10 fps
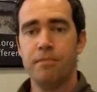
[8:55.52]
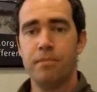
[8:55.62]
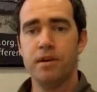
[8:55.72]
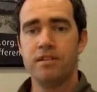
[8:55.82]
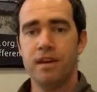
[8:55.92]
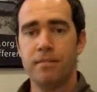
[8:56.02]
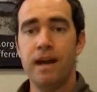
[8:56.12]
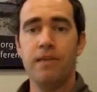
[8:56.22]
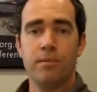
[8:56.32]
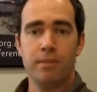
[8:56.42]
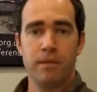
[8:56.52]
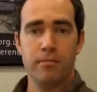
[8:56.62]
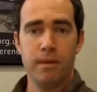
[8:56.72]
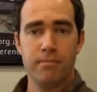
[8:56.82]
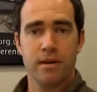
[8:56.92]
But anyone become
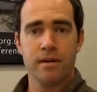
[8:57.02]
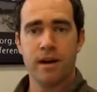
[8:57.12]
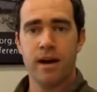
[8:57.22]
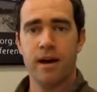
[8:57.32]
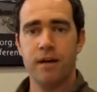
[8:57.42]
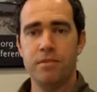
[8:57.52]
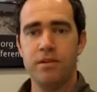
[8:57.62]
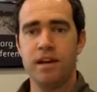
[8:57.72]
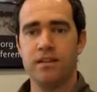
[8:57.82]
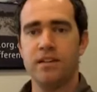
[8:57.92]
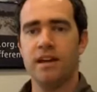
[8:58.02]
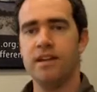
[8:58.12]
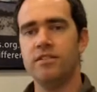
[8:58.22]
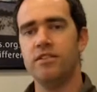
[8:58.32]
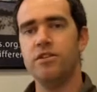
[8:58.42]
a member, you get to get
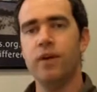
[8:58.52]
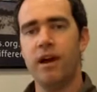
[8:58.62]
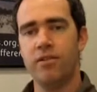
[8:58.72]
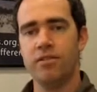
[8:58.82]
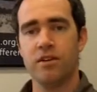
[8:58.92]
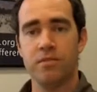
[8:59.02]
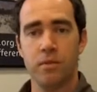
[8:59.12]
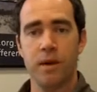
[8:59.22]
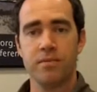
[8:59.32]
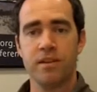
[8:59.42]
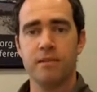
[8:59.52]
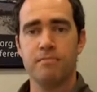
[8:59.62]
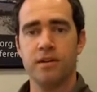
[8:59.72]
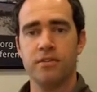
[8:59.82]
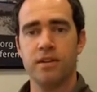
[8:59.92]
into new areas of the website
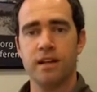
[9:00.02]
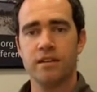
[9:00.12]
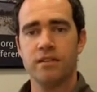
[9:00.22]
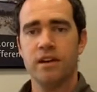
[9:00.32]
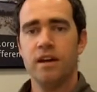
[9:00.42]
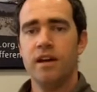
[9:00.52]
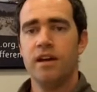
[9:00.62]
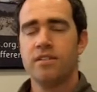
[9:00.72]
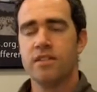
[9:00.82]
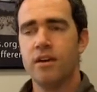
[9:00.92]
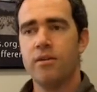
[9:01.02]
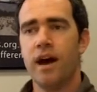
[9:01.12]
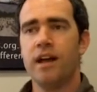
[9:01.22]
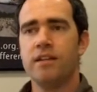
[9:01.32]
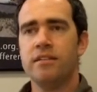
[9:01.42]
by doing that. So,
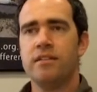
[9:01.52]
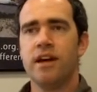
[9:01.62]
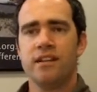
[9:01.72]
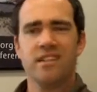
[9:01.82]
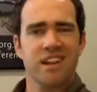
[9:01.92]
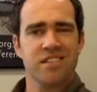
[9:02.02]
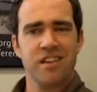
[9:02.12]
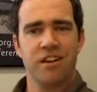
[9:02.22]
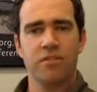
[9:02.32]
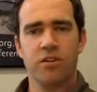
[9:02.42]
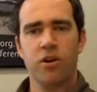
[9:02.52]
and that's kind of the